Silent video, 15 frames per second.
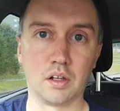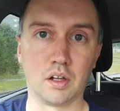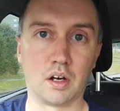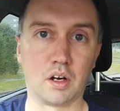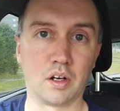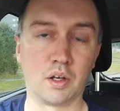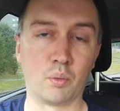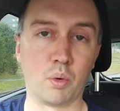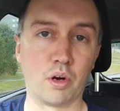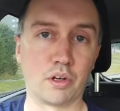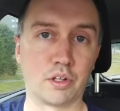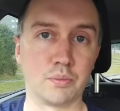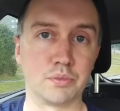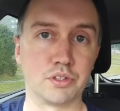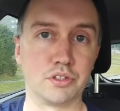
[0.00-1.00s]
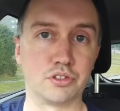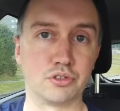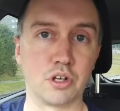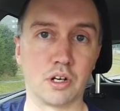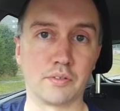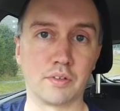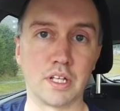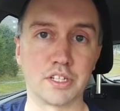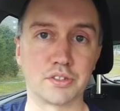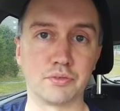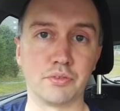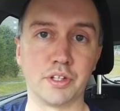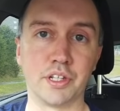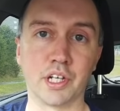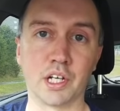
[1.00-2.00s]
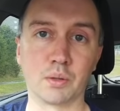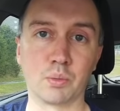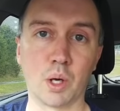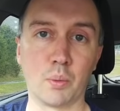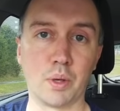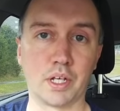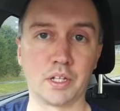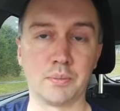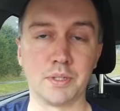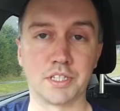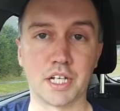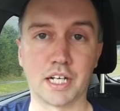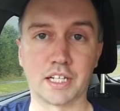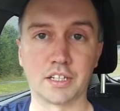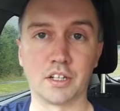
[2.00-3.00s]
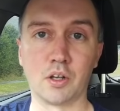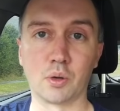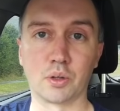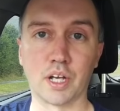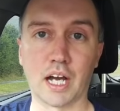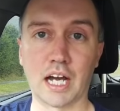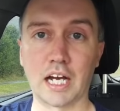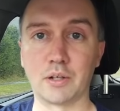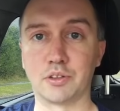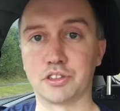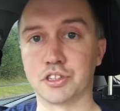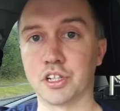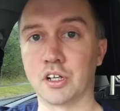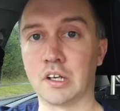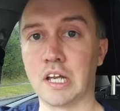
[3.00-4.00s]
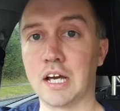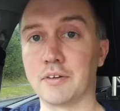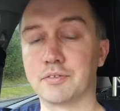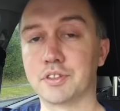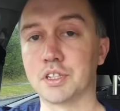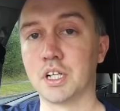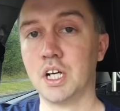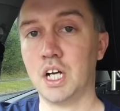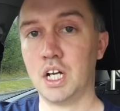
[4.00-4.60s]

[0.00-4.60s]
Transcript: Hi and welcome to this driving lesson video where we're going to be taking a look at how to turn left.